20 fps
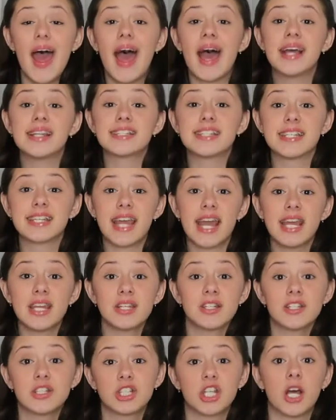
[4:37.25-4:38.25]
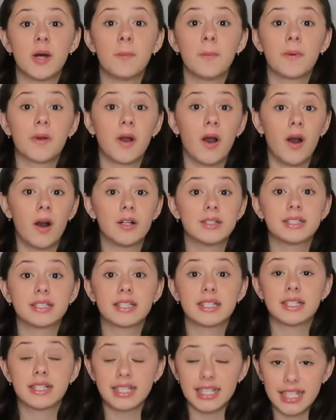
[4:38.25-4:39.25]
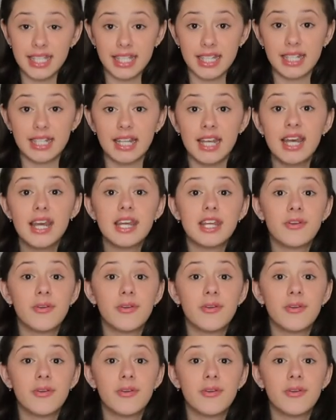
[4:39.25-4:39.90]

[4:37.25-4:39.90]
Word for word: And to get your jump called clean,